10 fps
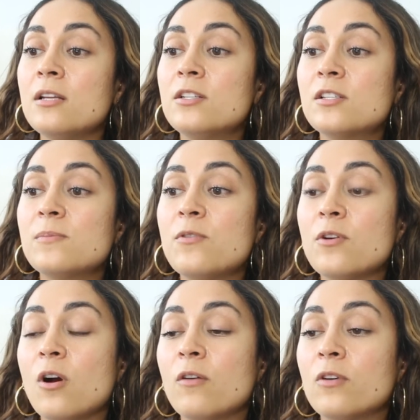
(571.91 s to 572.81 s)
to smooth
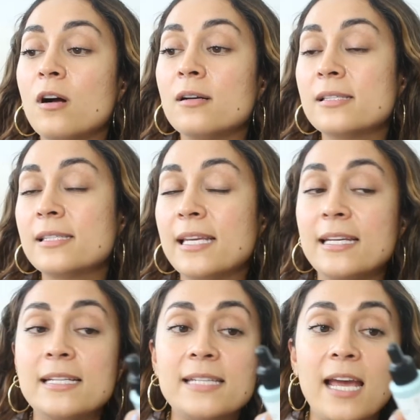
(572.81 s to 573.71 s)
your overall skin
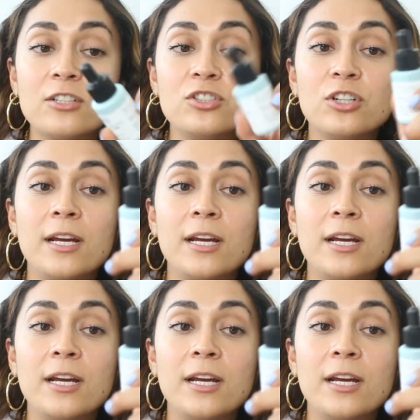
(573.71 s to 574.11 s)
texture